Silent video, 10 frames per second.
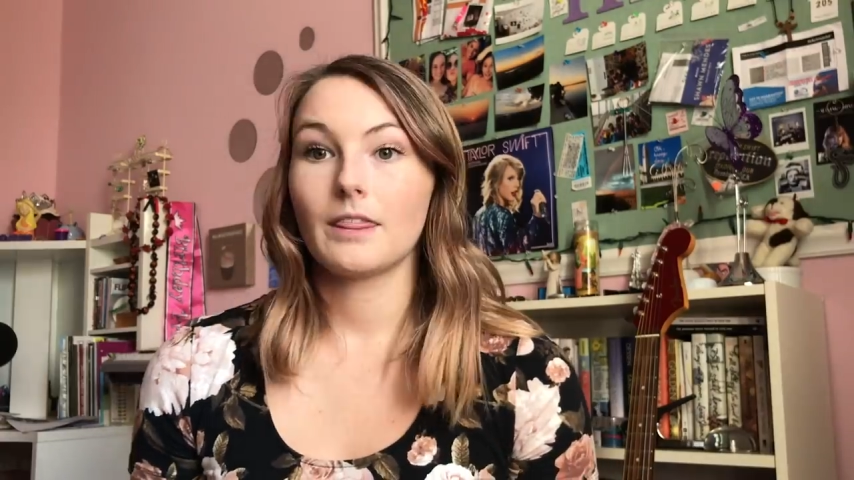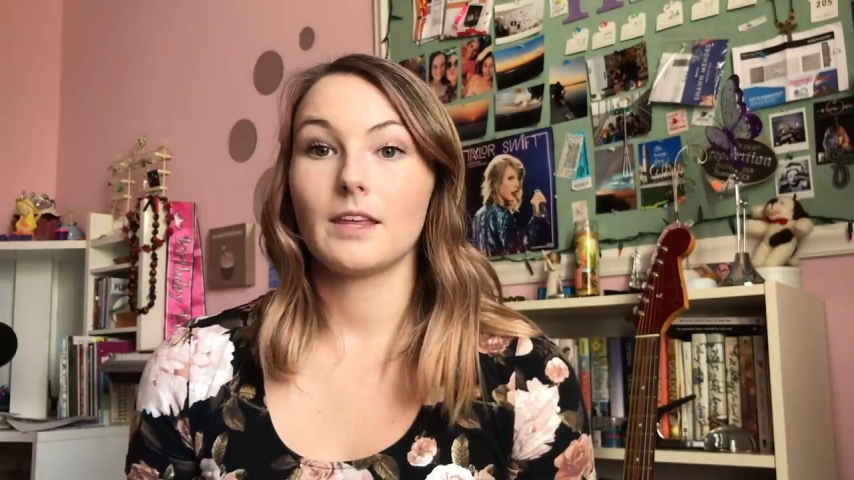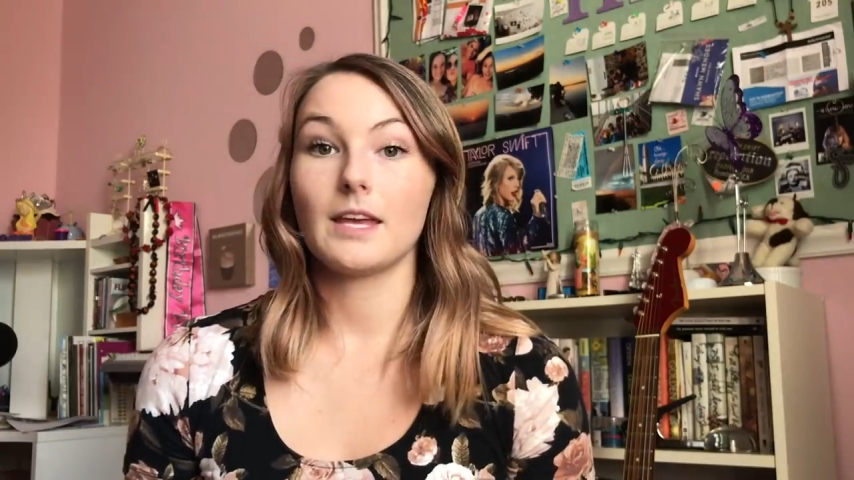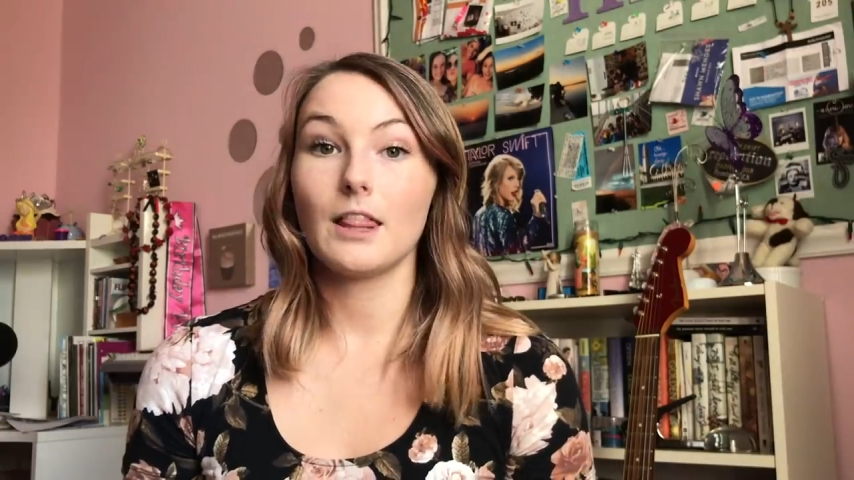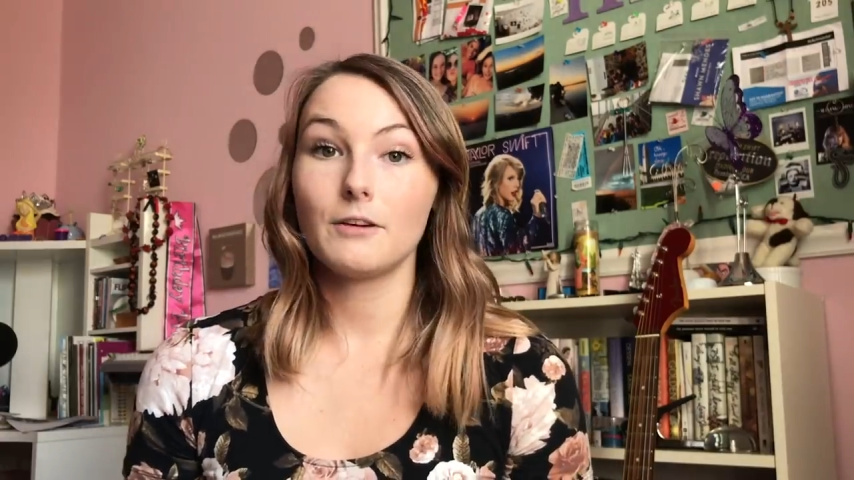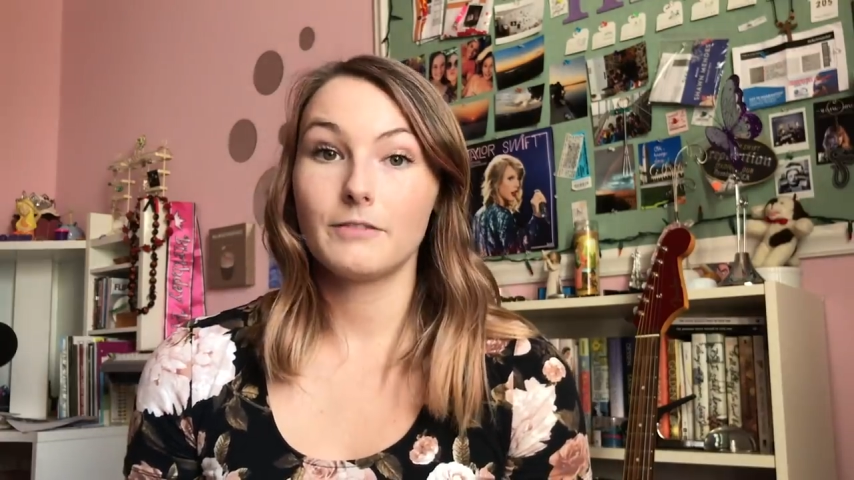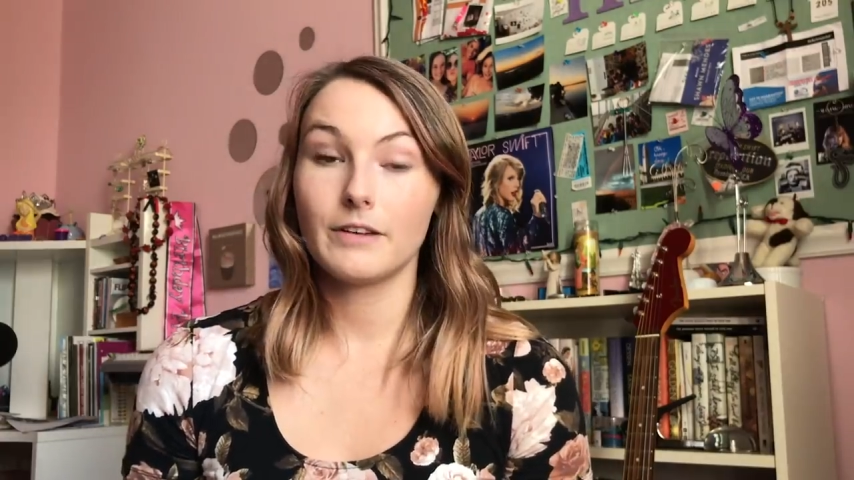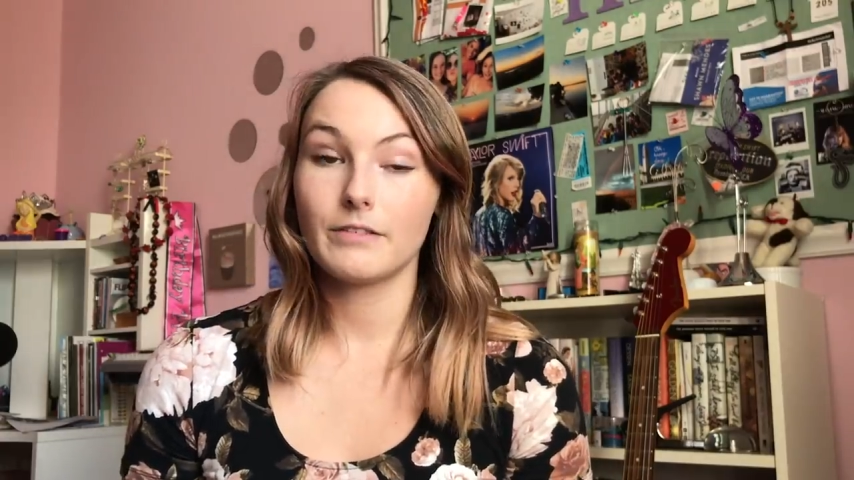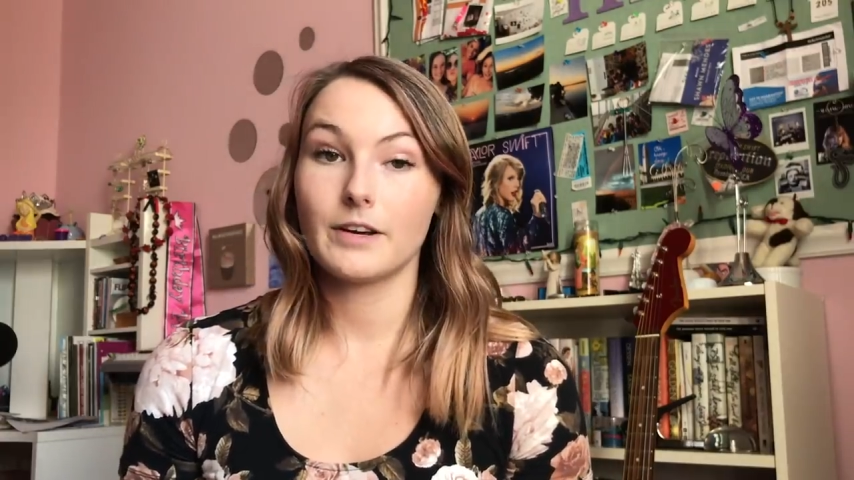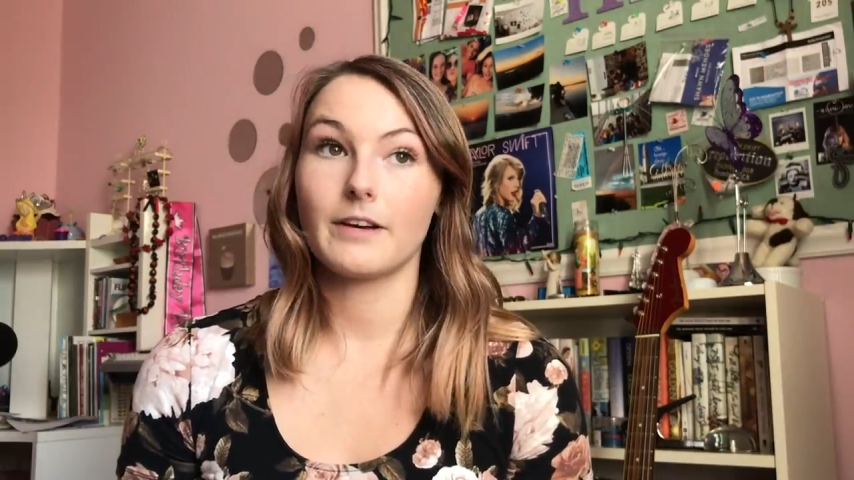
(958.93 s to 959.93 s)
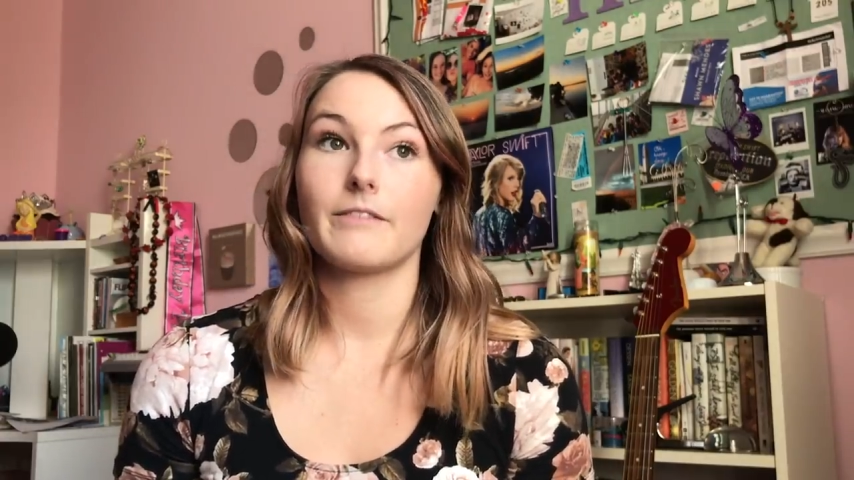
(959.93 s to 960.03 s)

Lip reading: The yellow fever